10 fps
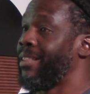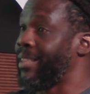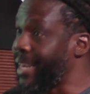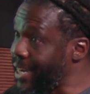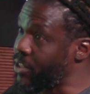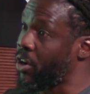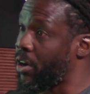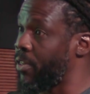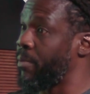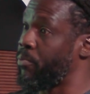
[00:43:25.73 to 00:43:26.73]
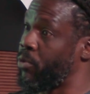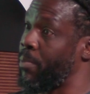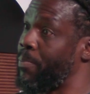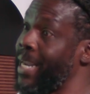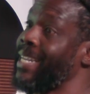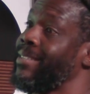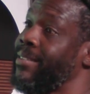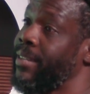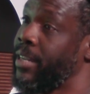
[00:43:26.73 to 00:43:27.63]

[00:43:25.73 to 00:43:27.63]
these are the the biggest